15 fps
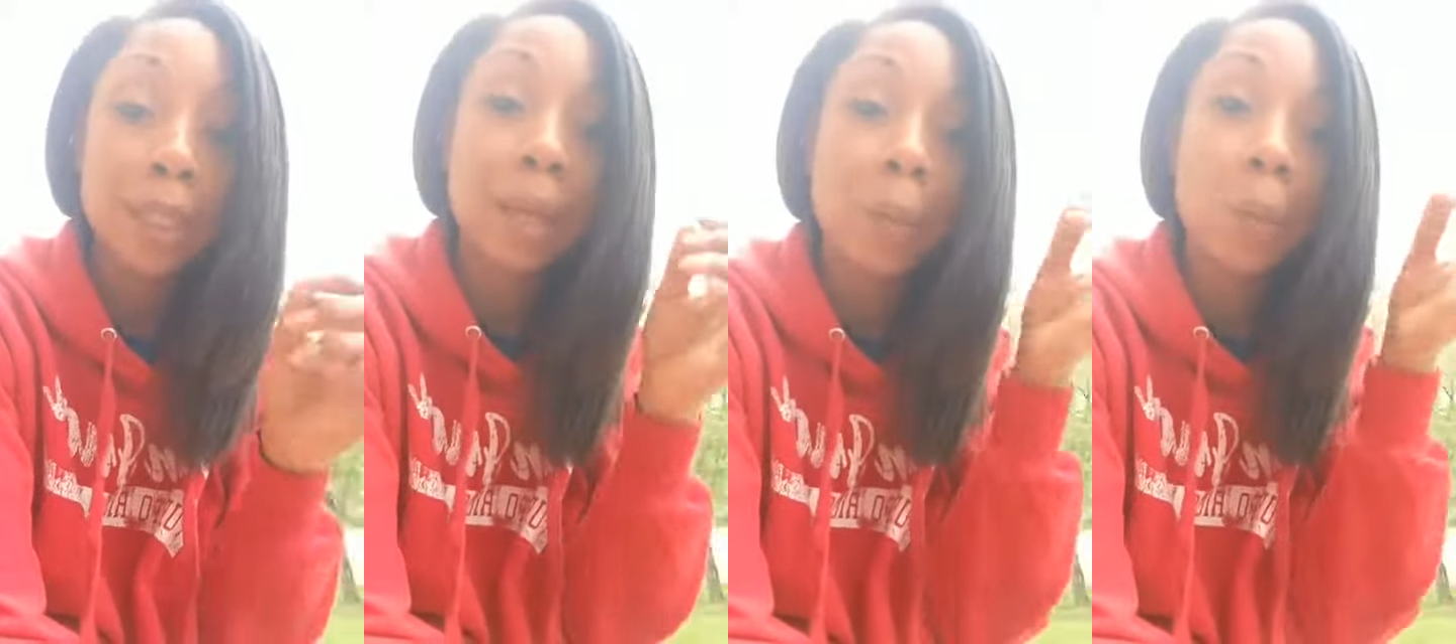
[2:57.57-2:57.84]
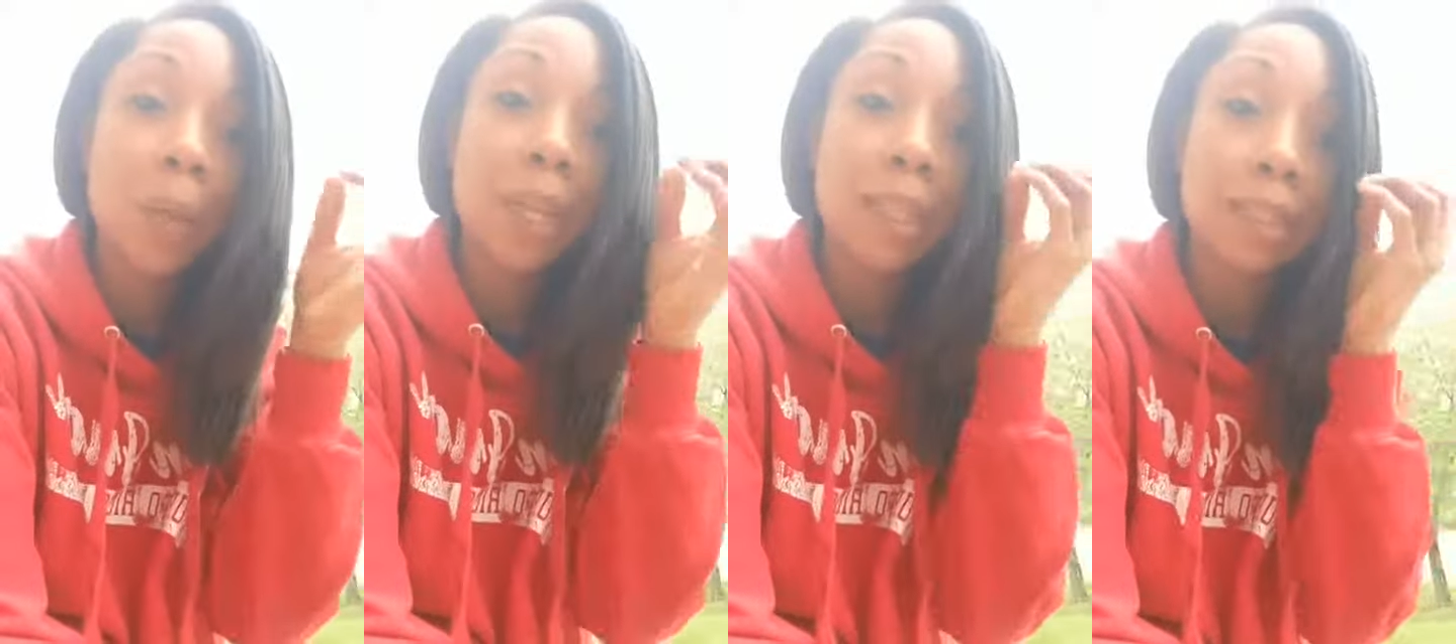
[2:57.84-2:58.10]
that
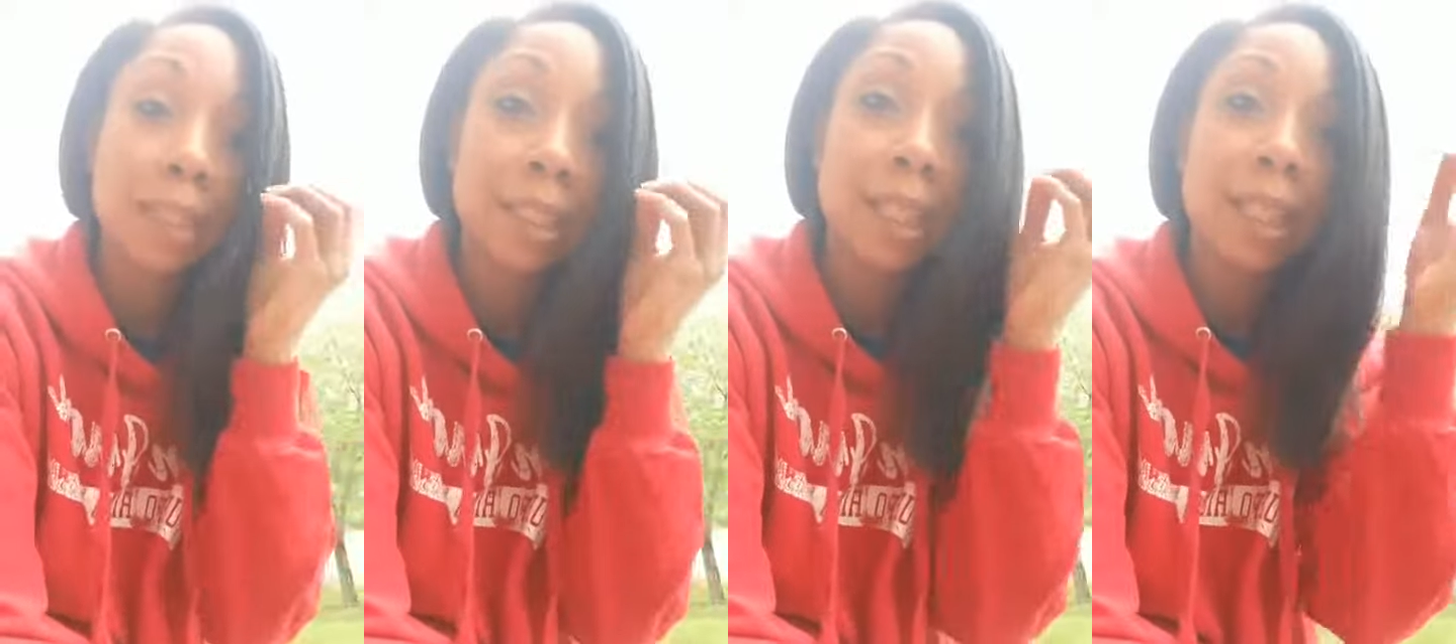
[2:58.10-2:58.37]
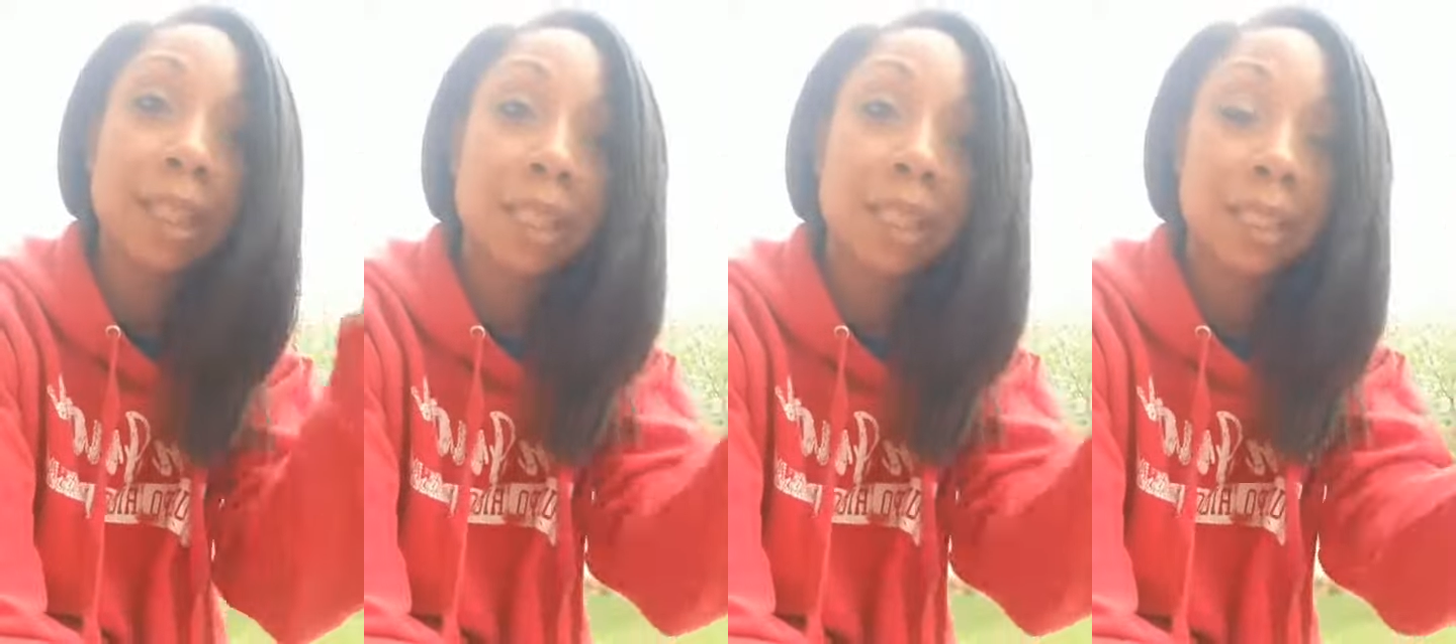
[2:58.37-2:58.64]
we can
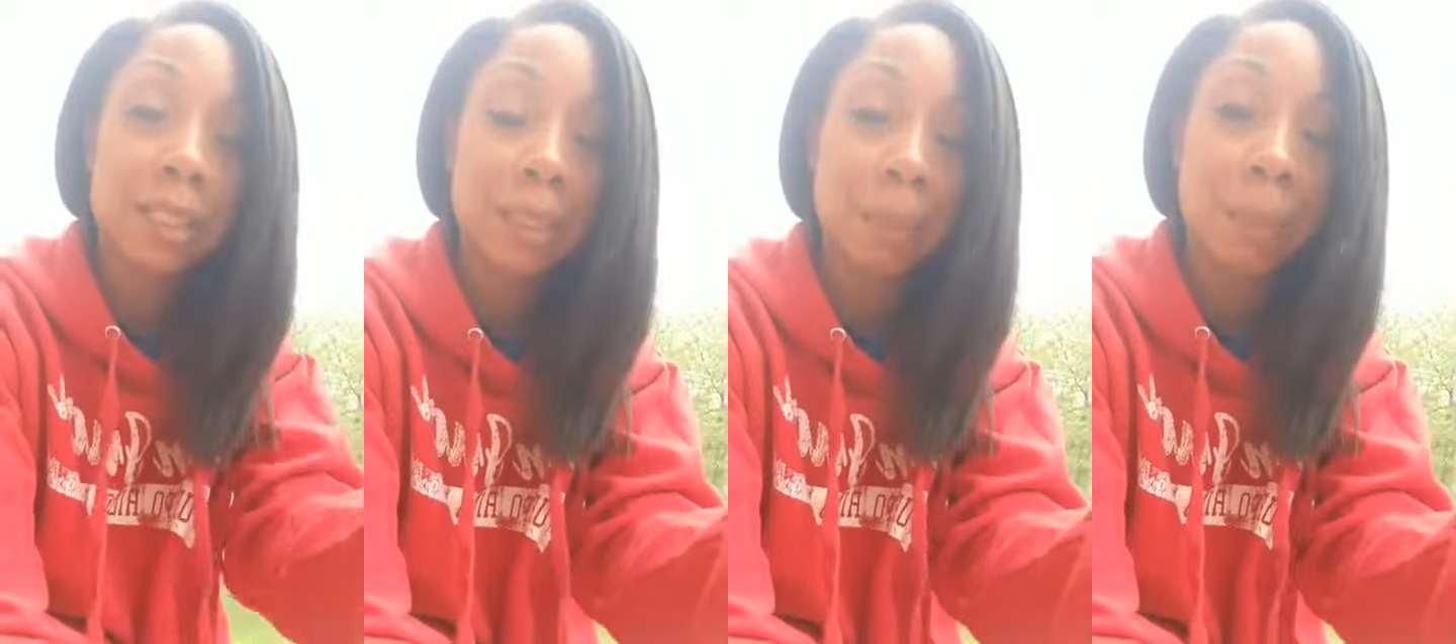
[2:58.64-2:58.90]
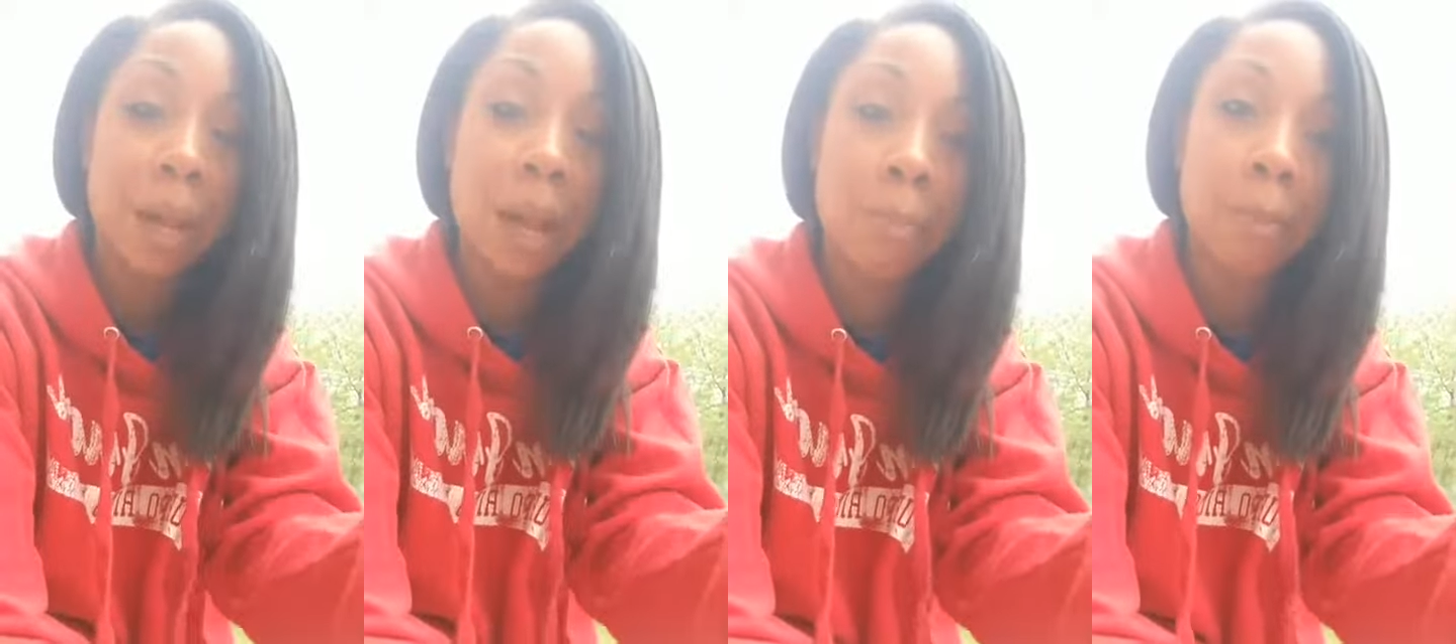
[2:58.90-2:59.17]
see is the
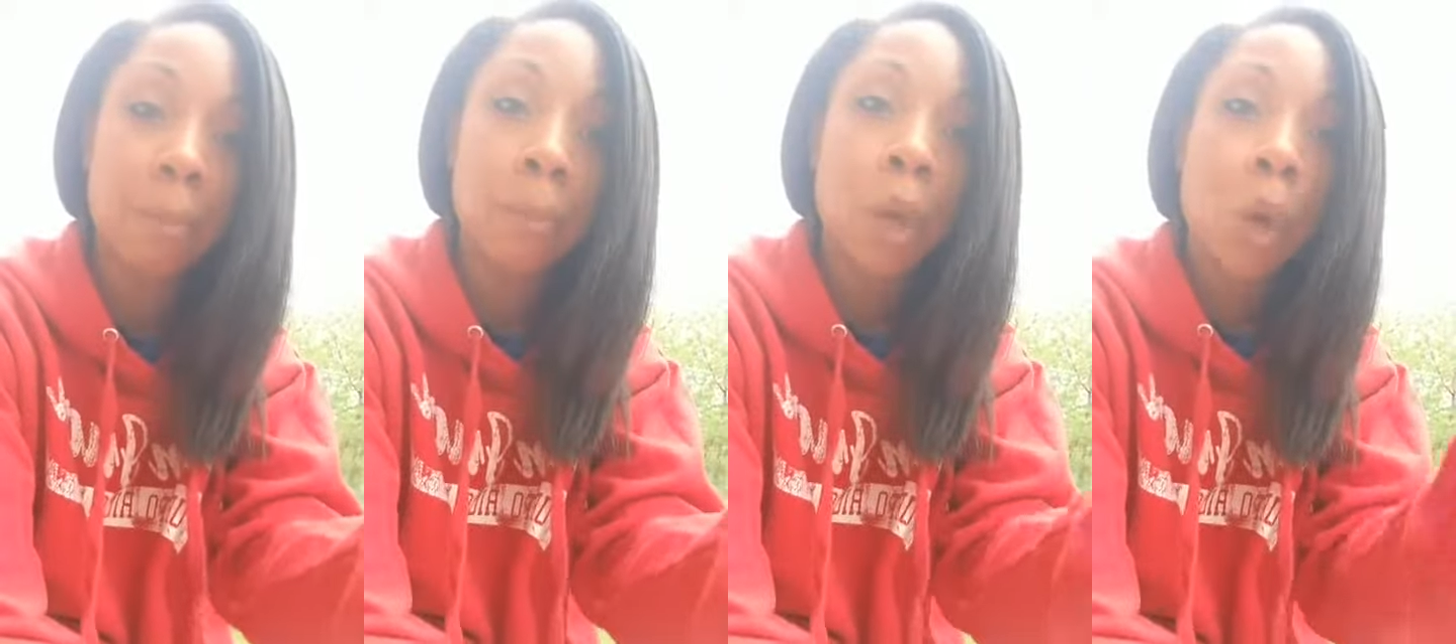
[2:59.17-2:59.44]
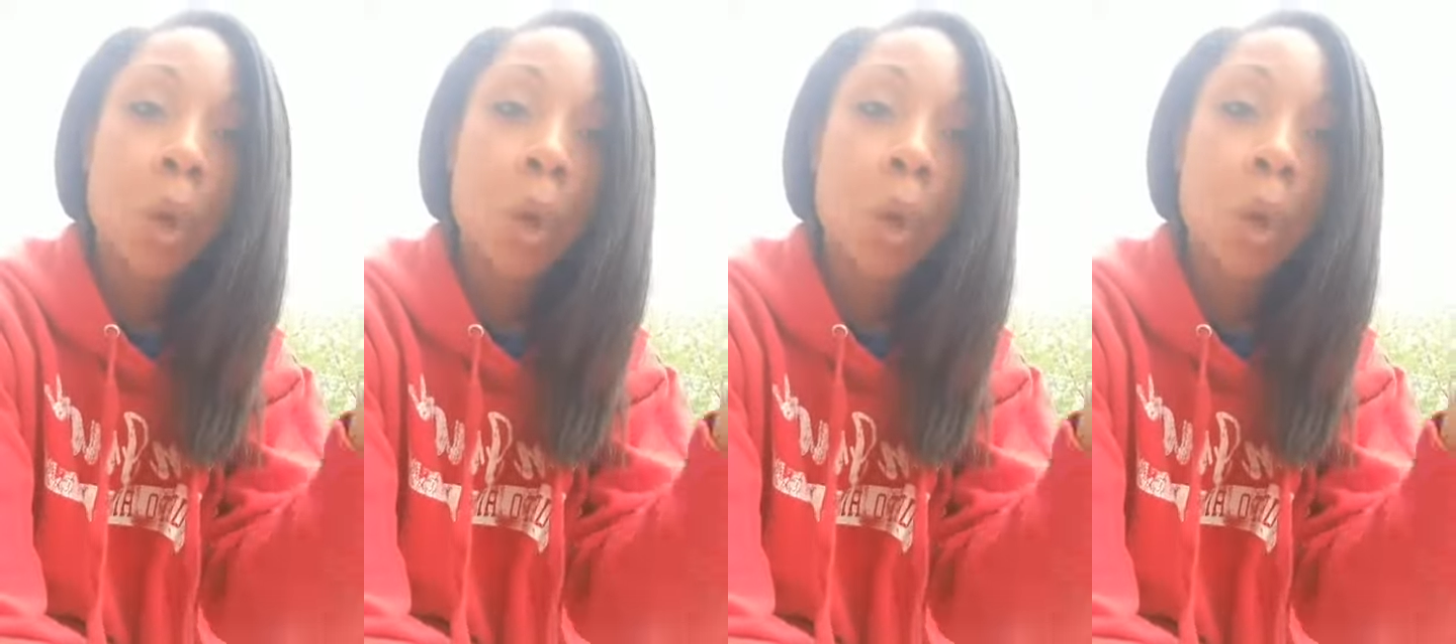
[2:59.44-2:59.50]
problem.